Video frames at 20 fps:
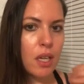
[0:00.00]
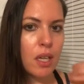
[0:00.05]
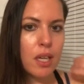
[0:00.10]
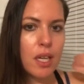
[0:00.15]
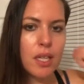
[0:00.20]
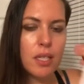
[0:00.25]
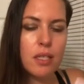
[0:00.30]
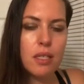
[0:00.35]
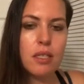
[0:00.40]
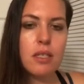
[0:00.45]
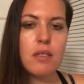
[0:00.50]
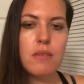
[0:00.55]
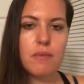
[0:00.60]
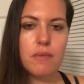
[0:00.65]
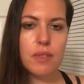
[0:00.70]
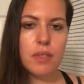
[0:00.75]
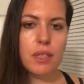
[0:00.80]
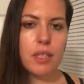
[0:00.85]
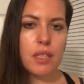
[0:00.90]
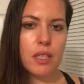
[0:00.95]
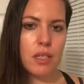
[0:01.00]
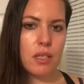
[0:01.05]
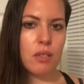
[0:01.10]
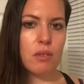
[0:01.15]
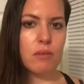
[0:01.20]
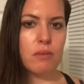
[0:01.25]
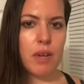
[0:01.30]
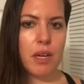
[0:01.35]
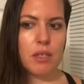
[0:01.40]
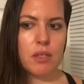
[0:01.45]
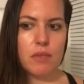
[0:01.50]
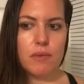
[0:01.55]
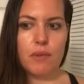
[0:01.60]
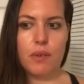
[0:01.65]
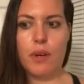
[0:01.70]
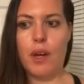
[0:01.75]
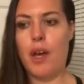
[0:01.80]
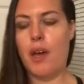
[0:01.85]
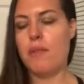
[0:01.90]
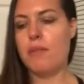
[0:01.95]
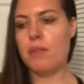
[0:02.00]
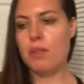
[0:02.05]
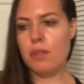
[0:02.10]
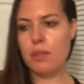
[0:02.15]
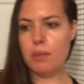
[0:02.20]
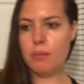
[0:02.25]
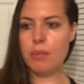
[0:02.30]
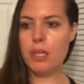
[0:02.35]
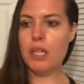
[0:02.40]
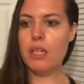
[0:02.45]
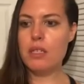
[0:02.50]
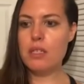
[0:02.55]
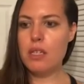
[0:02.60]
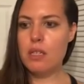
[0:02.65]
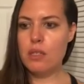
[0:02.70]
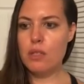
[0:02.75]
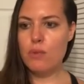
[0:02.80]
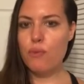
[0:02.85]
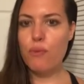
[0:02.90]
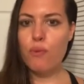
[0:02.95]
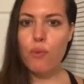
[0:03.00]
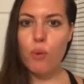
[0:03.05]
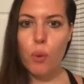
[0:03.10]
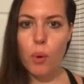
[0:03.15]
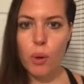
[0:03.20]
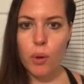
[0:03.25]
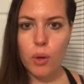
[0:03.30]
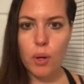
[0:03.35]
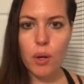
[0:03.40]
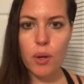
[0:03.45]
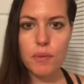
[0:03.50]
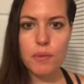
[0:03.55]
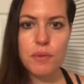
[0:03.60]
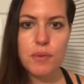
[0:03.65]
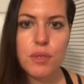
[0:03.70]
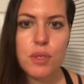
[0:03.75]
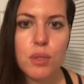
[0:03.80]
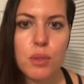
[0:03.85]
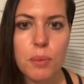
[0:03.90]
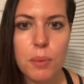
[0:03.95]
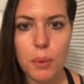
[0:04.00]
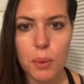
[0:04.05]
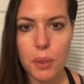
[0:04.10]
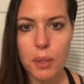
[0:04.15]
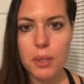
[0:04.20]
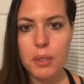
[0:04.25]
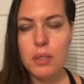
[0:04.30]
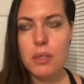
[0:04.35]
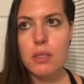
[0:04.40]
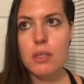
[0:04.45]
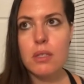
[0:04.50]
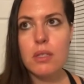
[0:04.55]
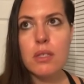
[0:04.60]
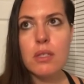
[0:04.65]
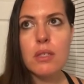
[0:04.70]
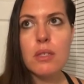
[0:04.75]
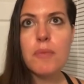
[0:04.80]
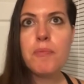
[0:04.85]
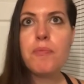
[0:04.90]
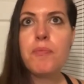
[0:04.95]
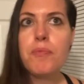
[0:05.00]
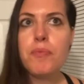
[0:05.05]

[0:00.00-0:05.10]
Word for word: It doesn't feel like it's a rest forever. And because it's Four of Swords,